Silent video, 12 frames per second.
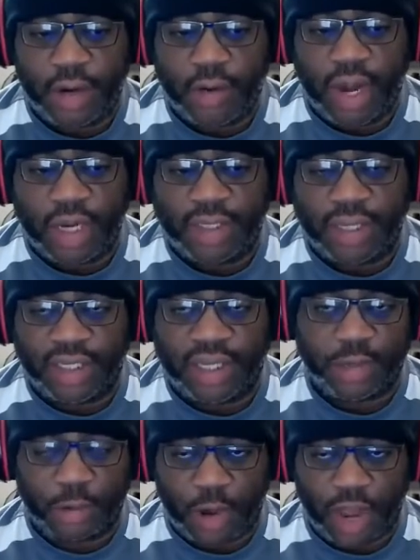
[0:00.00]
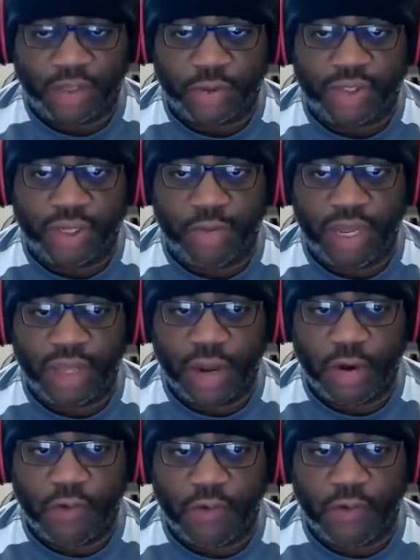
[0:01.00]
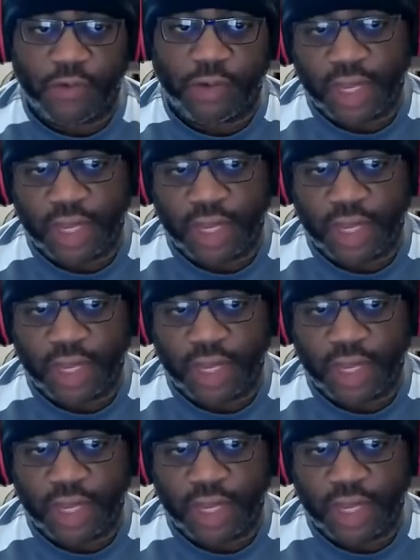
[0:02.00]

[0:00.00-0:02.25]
Right? It seems preposterous to me that over the